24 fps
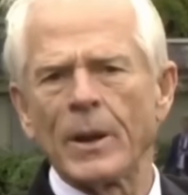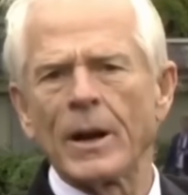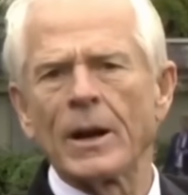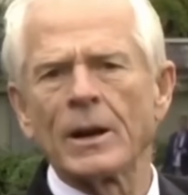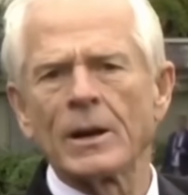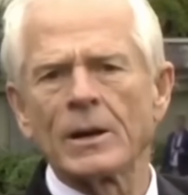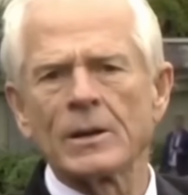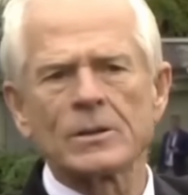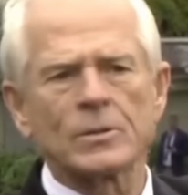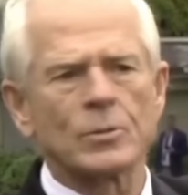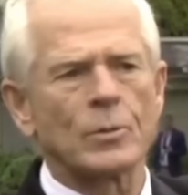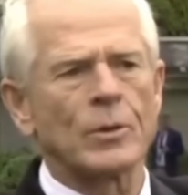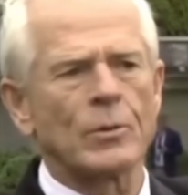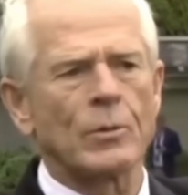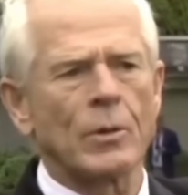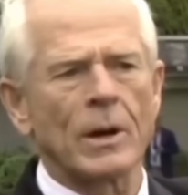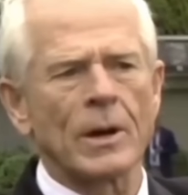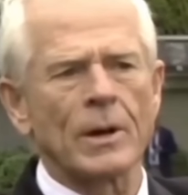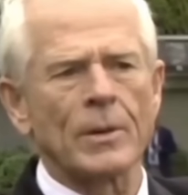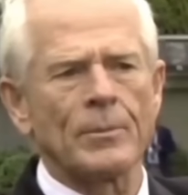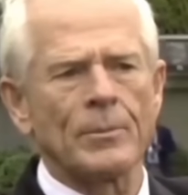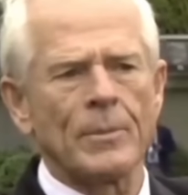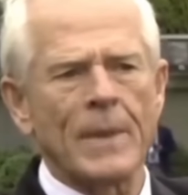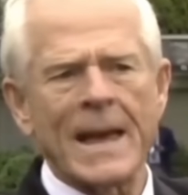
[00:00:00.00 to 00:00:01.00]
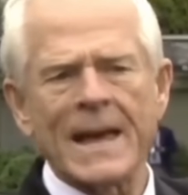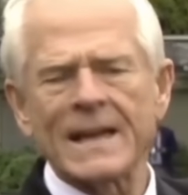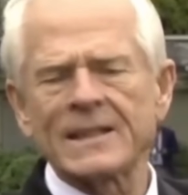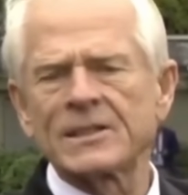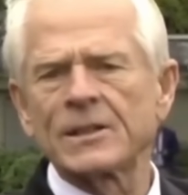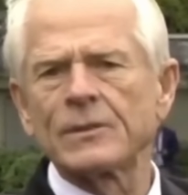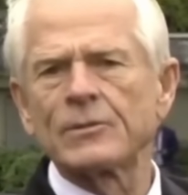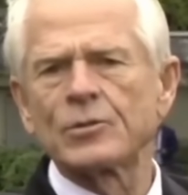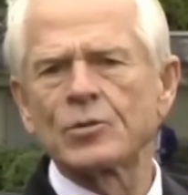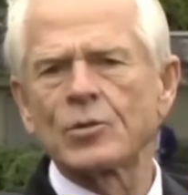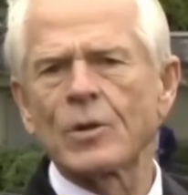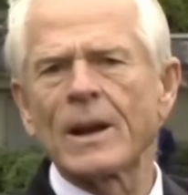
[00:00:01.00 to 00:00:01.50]
barriers. We run a
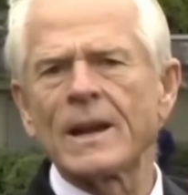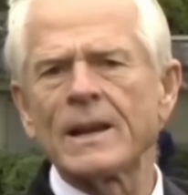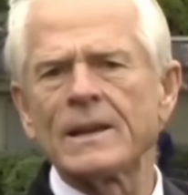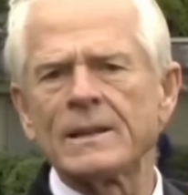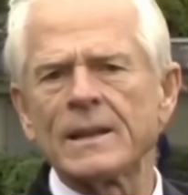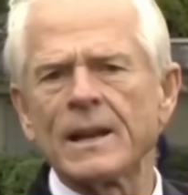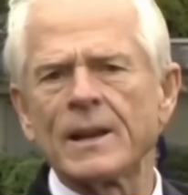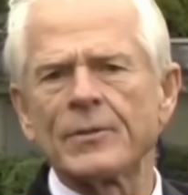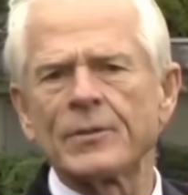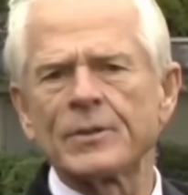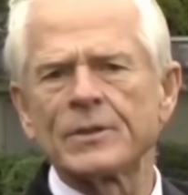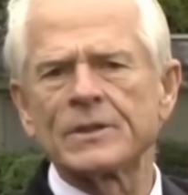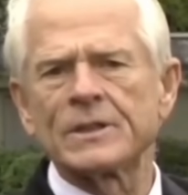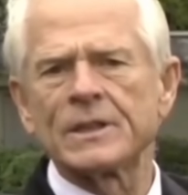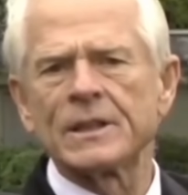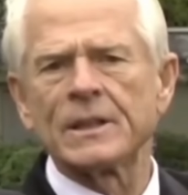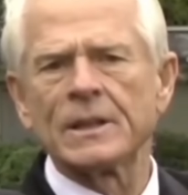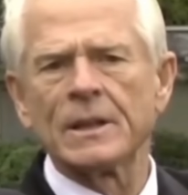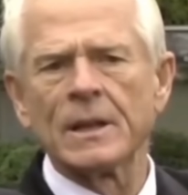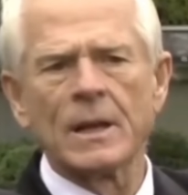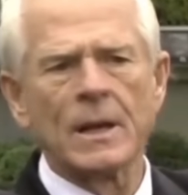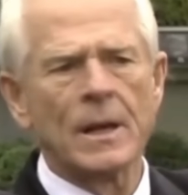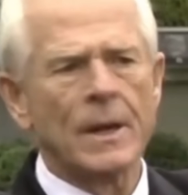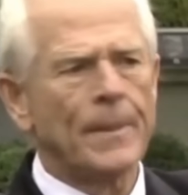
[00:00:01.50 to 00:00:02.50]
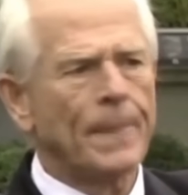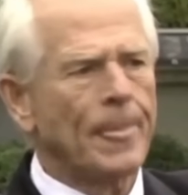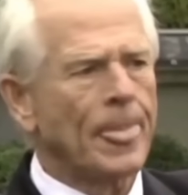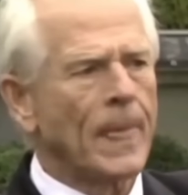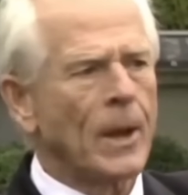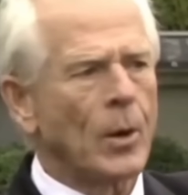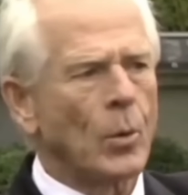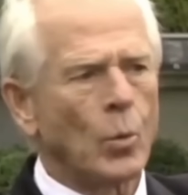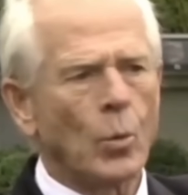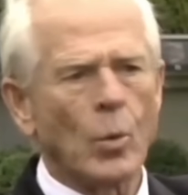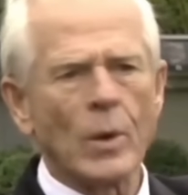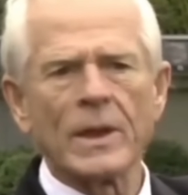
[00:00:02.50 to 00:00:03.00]
massive trade deficit
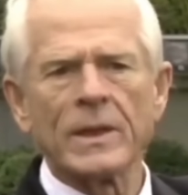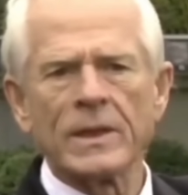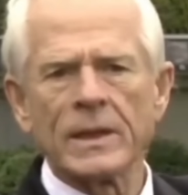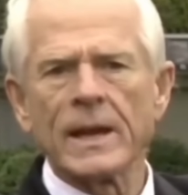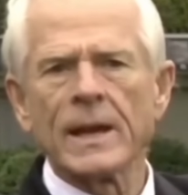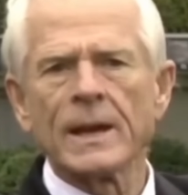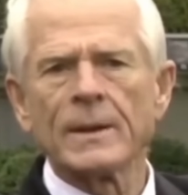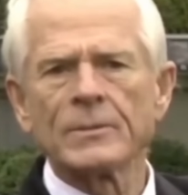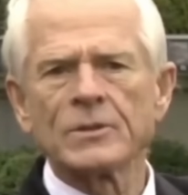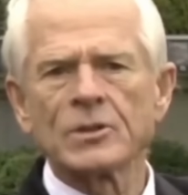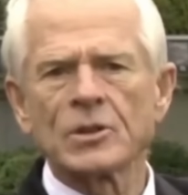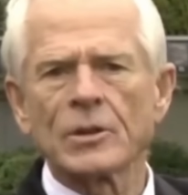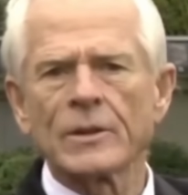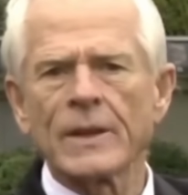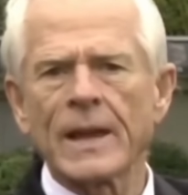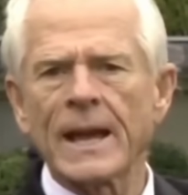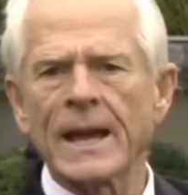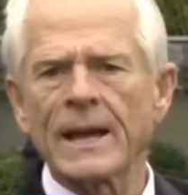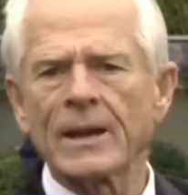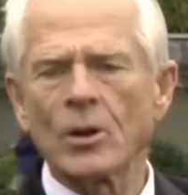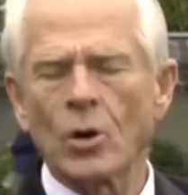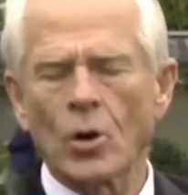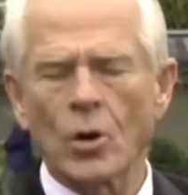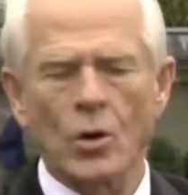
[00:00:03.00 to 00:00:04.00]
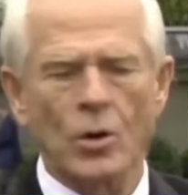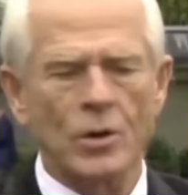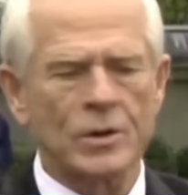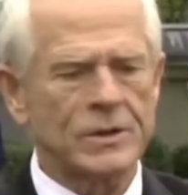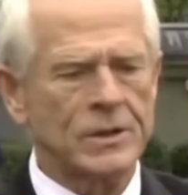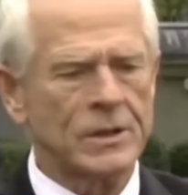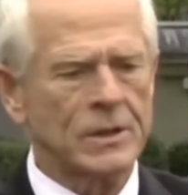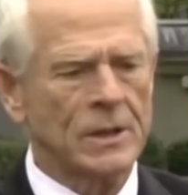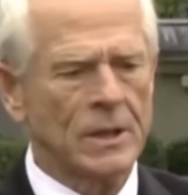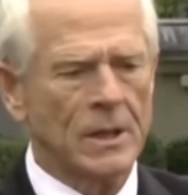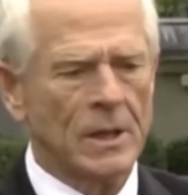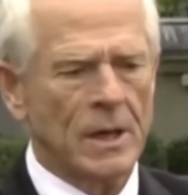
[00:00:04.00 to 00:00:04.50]
with them, so that
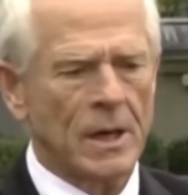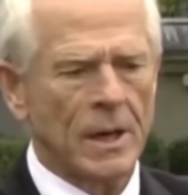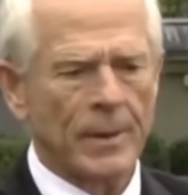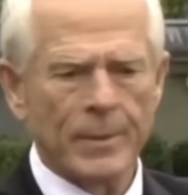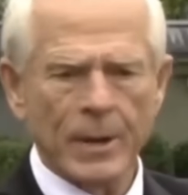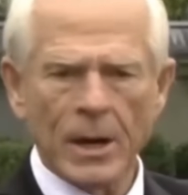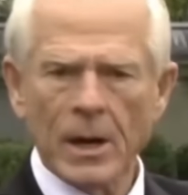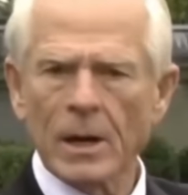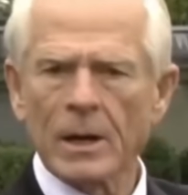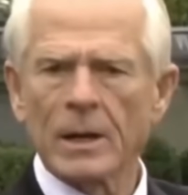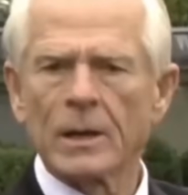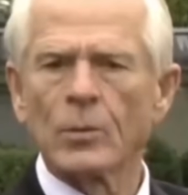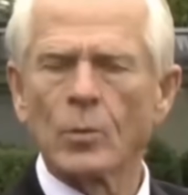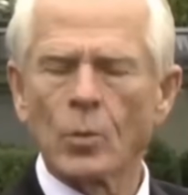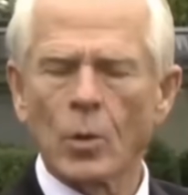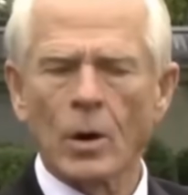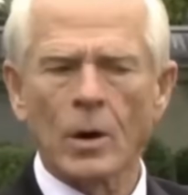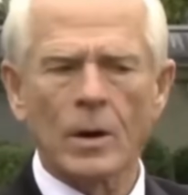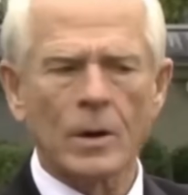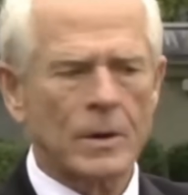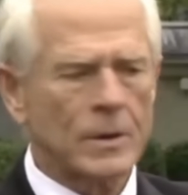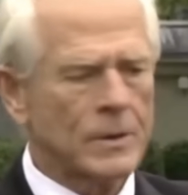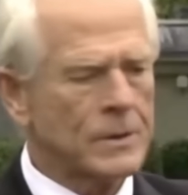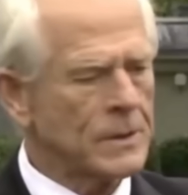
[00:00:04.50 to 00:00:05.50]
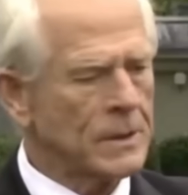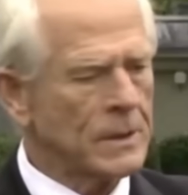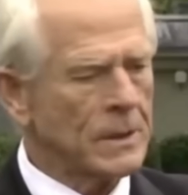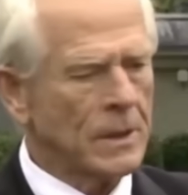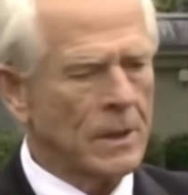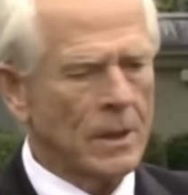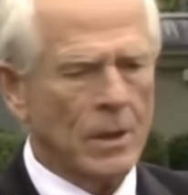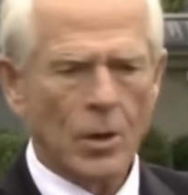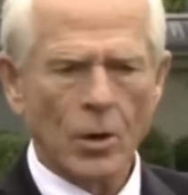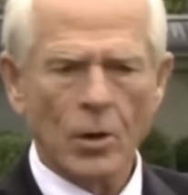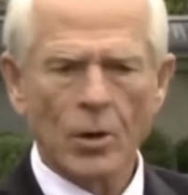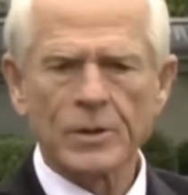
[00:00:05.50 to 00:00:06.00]
hurts American workers,
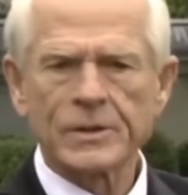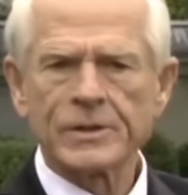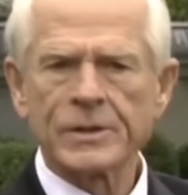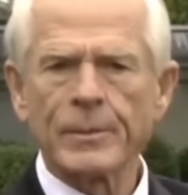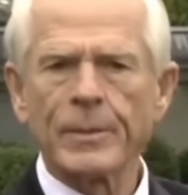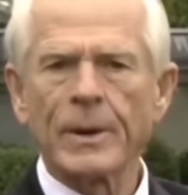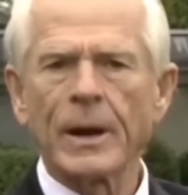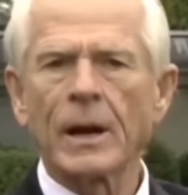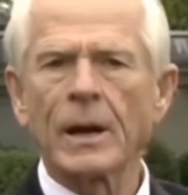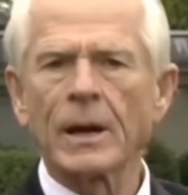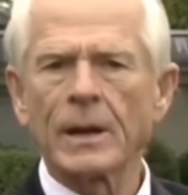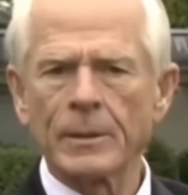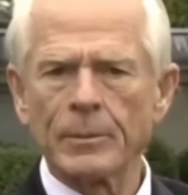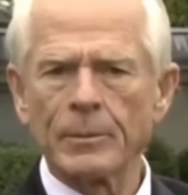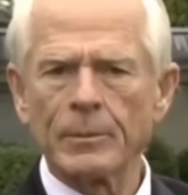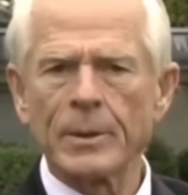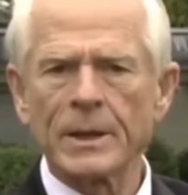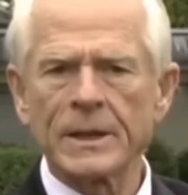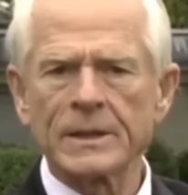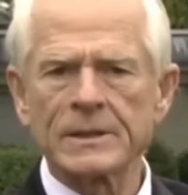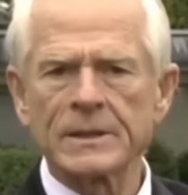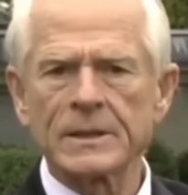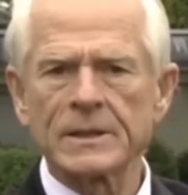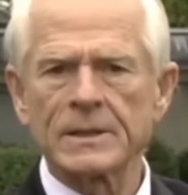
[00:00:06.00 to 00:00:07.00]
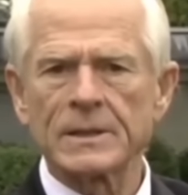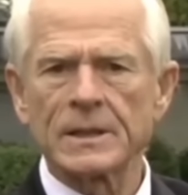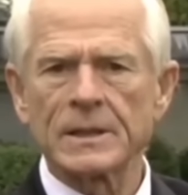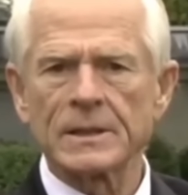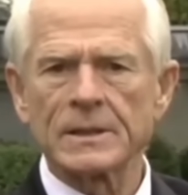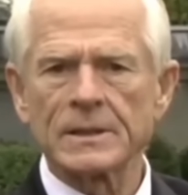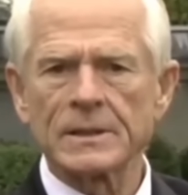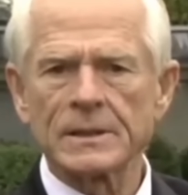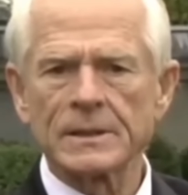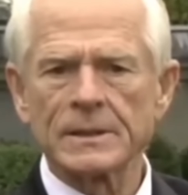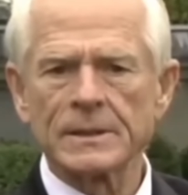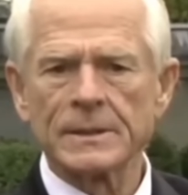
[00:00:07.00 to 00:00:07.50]
hurts American
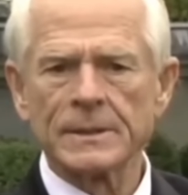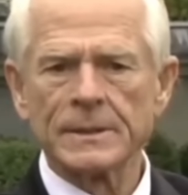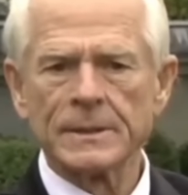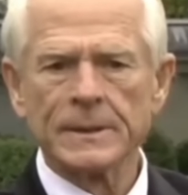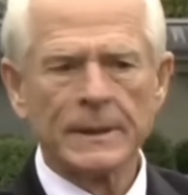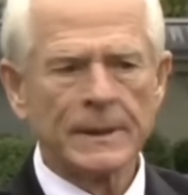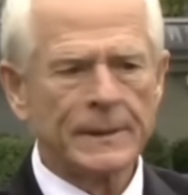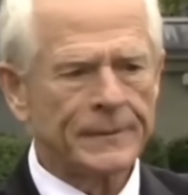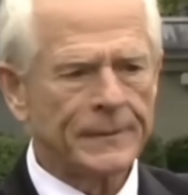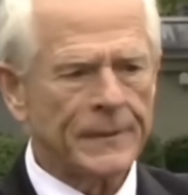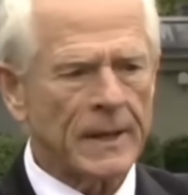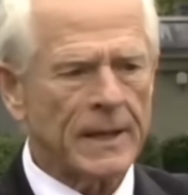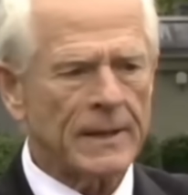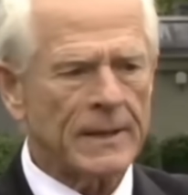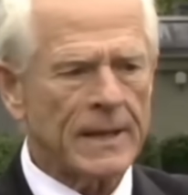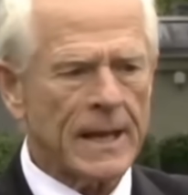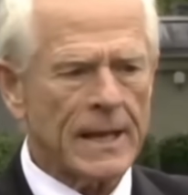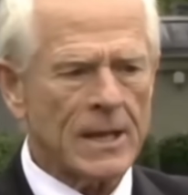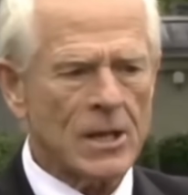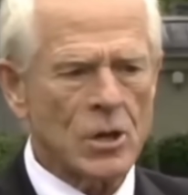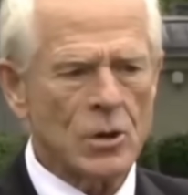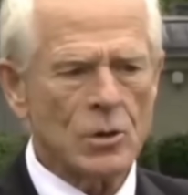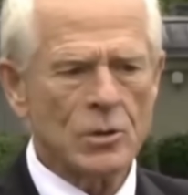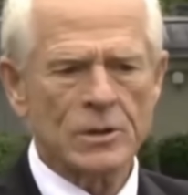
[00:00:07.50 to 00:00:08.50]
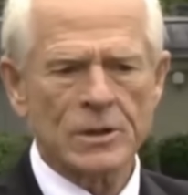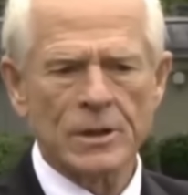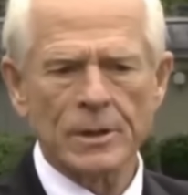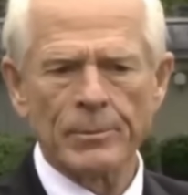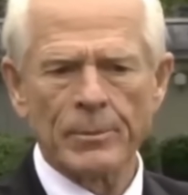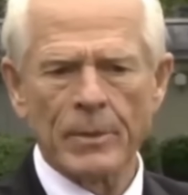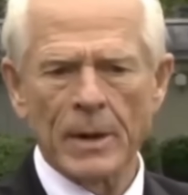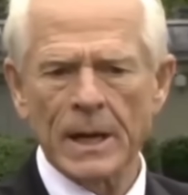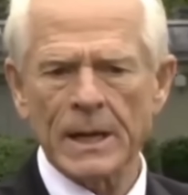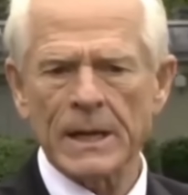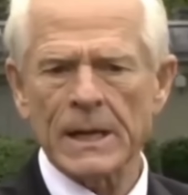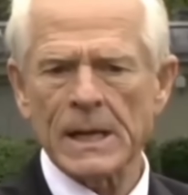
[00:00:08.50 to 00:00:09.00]
businesses. Then they use the
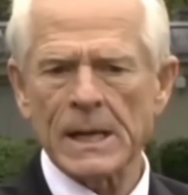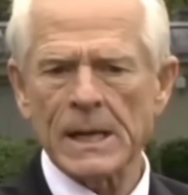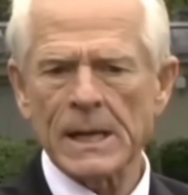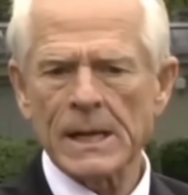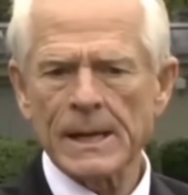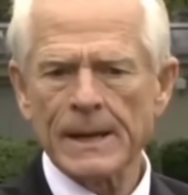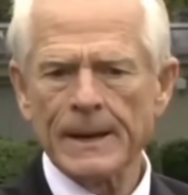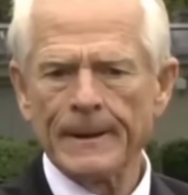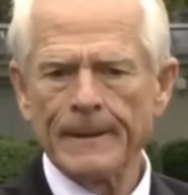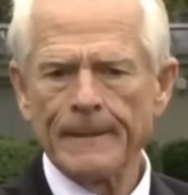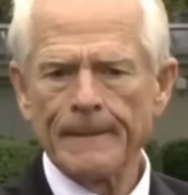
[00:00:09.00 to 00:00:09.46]
money